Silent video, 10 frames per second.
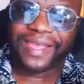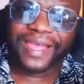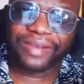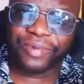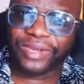
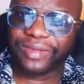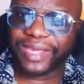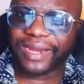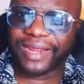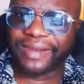And when you
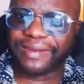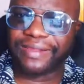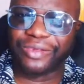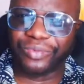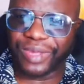get in,
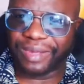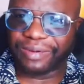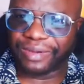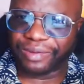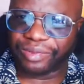you'll be
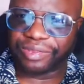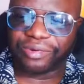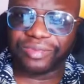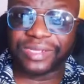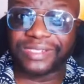able to go
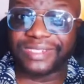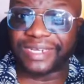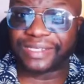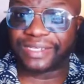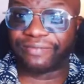through the
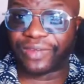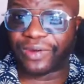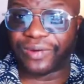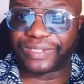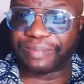DIGCIV
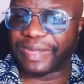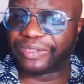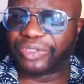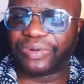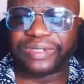course,
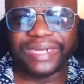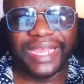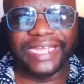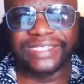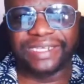about
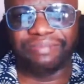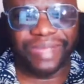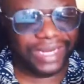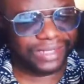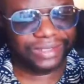218
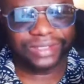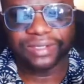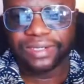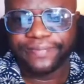minutes.